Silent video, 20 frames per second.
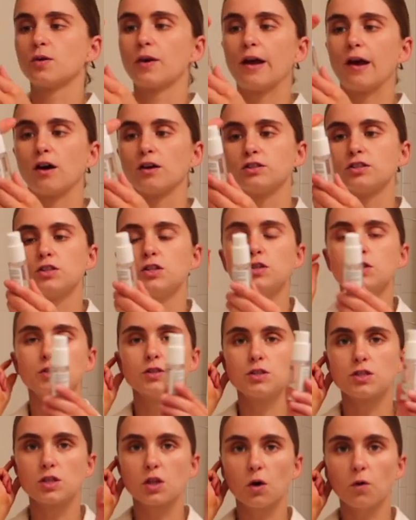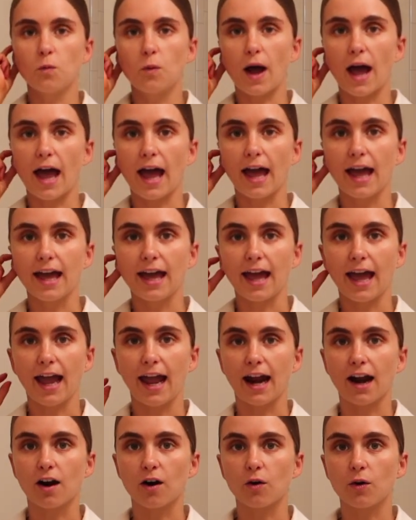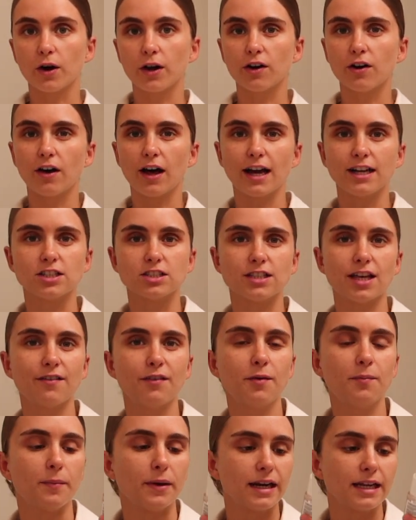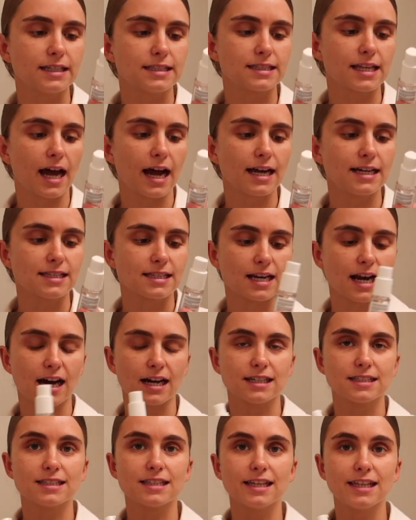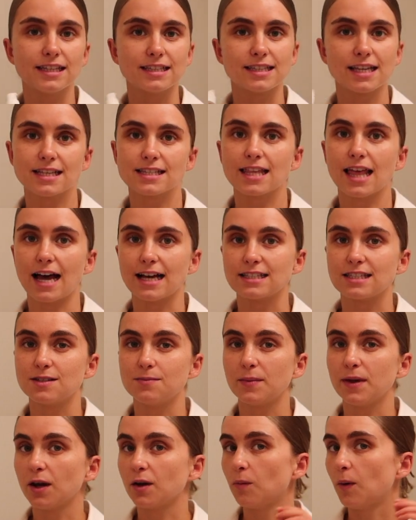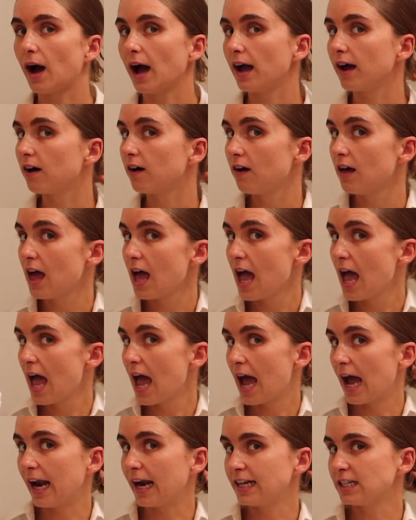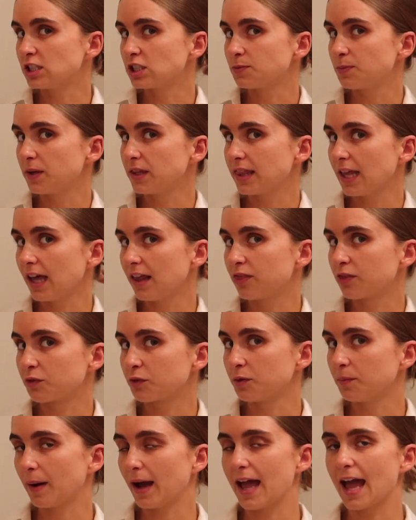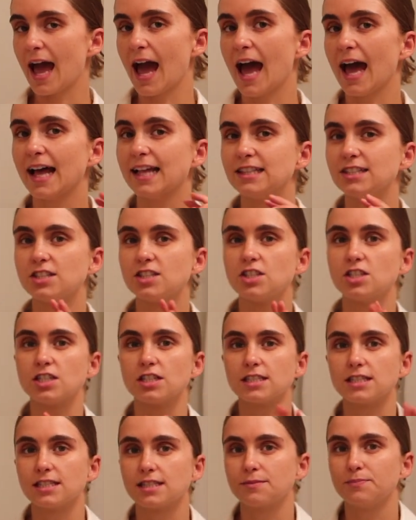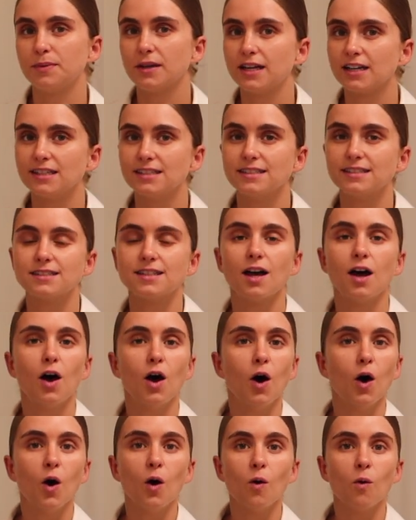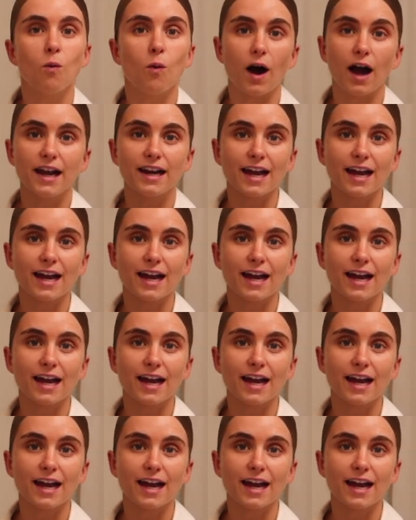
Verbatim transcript: so I also used the Quai hair oil. I just have a mini size and honestly this has lasted me a while and I just put that through my ends just because why